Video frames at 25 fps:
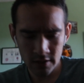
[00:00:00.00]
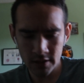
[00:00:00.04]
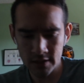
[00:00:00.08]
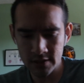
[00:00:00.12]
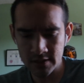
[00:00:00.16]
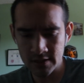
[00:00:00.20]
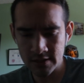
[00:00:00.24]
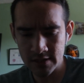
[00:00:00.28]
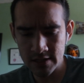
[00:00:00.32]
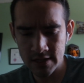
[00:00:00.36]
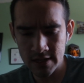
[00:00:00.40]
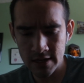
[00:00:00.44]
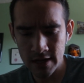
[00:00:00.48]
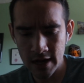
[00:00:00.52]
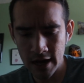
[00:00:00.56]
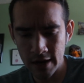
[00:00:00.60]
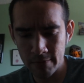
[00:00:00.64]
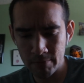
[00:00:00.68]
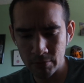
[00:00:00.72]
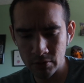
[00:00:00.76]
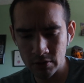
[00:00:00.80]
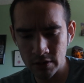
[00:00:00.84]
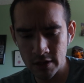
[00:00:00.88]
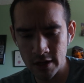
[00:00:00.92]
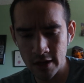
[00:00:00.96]
let's see,
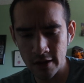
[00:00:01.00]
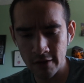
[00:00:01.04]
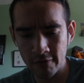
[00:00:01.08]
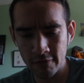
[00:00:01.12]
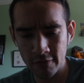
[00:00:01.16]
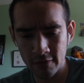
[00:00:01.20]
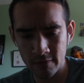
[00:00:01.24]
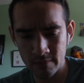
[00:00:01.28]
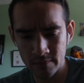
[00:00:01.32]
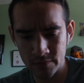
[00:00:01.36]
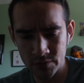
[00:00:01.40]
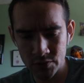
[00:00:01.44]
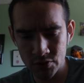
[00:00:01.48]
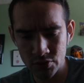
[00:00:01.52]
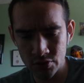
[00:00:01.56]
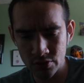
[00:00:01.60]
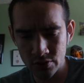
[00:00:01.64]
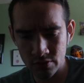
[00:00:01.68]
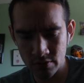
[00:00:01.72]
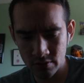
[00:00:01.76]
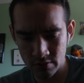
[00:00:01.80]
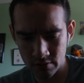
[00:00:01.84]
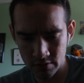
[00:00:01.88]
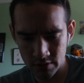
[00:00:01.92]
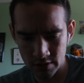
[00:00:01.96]
I believe
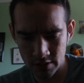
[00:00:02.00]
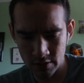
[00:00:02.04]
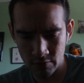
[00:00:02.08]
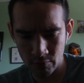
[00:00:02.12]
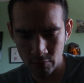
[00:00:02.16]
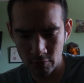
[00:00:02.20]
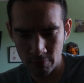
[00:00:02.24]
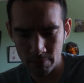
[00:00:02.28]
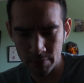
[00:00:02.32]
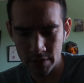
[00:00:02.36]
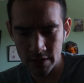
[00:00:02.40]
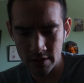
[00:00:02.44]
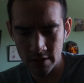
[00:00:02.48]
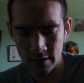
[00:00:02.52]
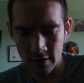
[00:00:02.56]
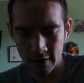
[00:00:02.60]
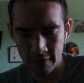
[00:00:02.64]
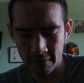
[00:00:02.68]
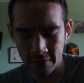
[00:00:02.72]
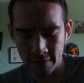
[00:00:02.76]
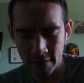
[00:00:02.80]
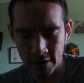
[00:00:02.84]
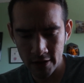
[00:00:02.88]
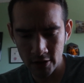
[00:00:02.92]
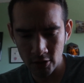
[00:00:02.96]
it will be
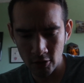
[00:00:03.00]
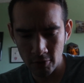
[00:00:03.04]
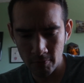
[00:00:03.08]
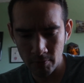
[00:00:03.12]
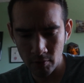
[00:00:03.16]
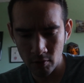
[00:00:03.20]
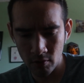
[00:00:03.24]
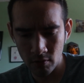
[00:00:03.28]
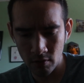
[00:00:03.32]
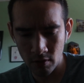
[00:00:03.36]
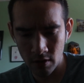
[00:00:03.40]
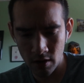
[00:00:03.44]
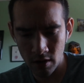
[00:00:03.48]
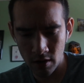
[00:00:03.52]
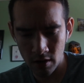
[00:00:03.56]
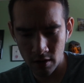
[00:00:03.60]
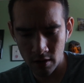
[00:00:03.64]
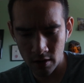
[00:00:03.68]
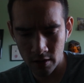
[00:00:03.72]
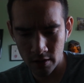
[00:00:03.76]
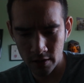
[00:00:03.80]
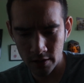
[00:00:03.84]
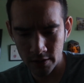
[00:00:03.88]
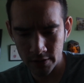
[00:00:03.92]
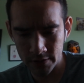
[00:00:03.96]
available
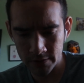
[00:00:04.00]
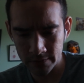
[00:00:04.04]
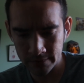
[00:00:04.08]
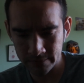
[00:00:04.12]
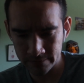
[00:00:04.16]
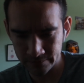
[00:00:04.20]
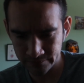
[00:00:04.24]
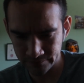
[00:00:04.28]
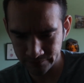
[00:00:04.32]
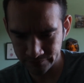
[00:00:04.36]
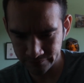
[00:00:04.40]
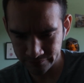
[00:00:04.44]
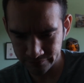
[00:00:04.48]
on,